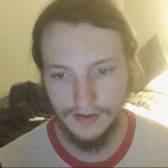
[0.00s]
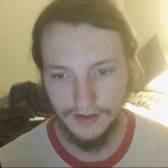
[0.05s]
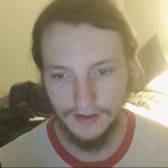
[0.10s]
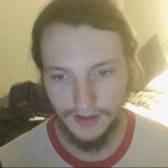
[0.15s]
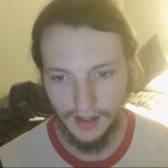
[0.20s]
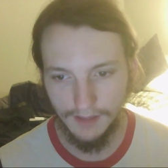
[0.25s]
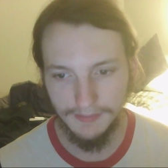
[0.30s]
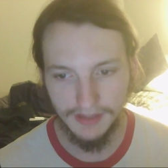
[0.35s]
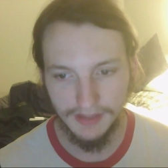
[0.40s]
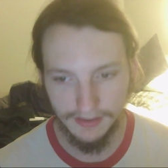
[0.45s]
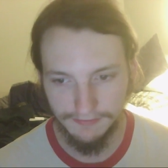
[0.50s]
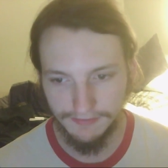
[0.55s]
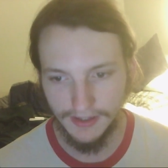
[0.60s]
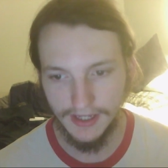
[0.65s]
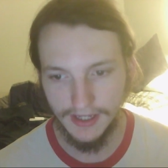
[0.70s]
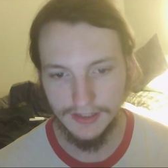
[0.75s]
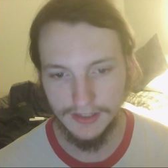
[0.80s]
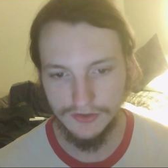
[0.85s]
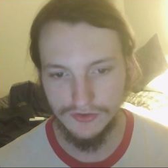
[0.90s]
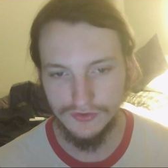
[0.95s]

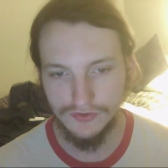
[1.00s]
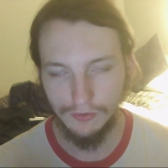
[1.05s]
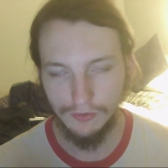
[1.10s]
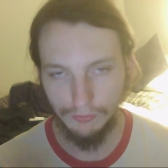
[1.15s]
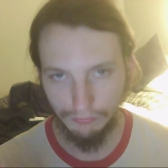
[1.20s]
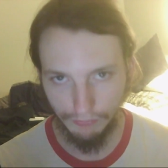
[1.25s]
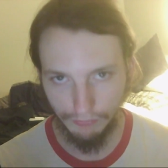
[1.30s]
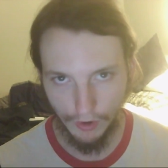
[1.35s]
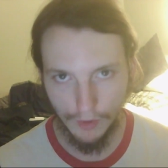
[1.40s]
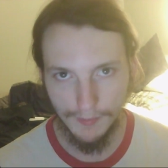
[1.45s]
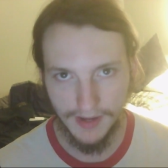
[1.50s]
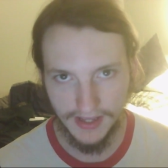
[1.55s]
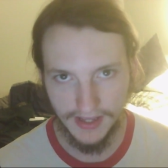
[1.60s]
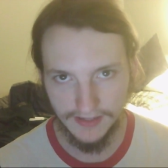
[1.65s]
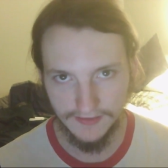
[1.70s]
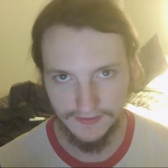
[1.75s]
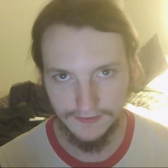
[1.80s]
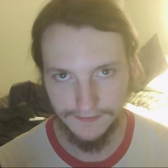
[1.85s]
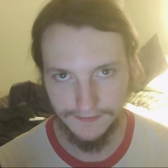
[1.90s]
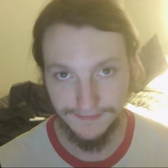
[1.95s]
coming-of-age
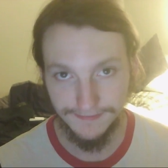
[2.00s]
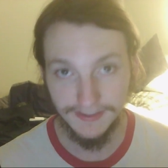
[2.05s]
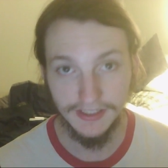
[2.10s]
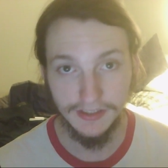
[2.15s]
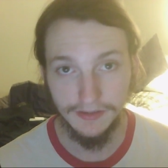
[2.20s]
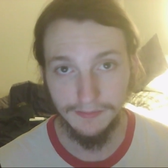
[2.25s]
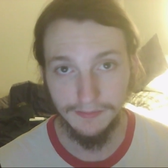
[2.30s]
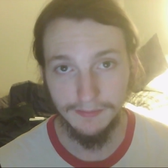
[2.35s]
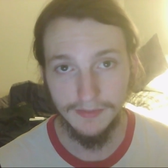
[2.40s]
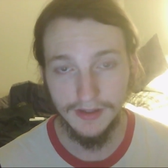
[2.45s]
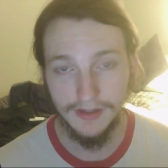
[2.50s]
romance film